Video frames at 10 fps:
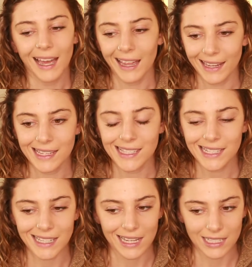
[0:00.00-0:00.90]
I guess
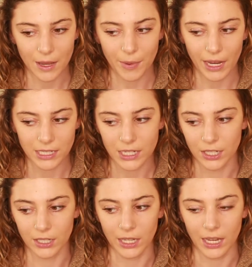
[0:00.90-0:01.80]
it's
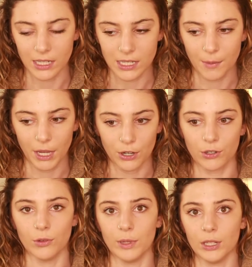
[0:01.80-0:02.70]
antibacterial, like
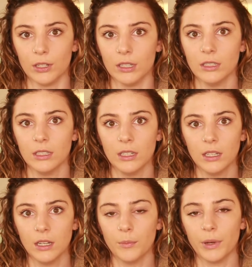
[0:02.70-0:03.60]
antimicrobial,
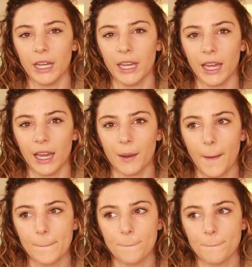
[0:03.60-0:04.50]
but
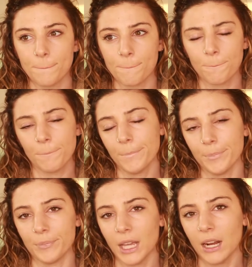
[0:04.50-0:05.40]

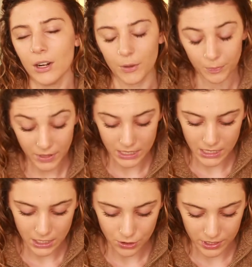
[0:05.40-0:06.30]
I don't know. That's
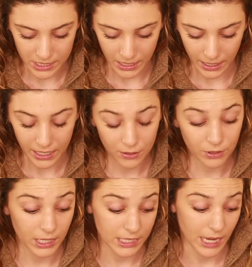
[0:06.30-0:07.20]
interesting. I didn't
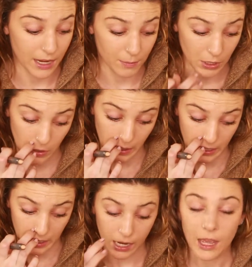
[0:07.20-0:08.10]
realize I had Manuka
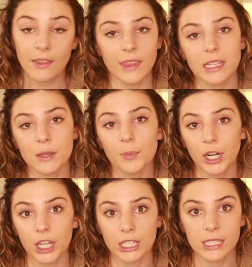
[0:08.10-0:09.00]
honey. That's a
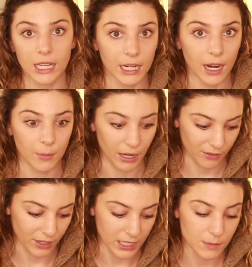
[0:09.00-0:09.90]
pretty good skincare
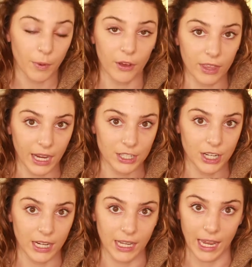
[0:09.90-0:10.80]
benefit. It's both
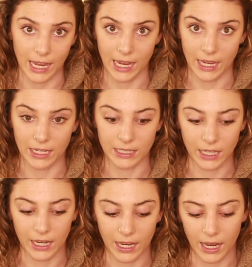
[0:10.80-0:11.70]
hydrating and
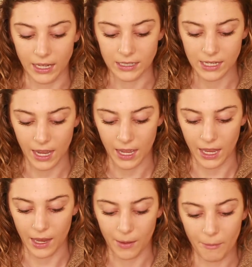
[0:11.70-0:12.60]
like
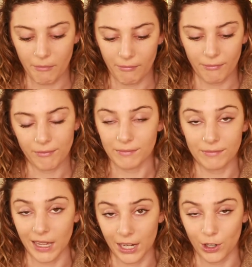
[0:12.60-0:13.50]

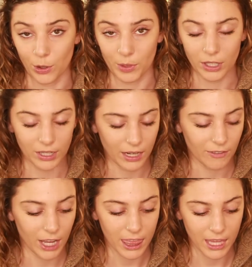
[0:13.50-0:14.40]
antimicrobial and
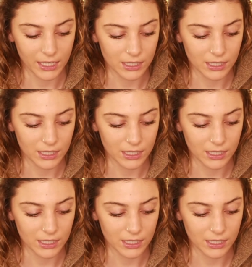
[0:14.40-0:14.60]
everything.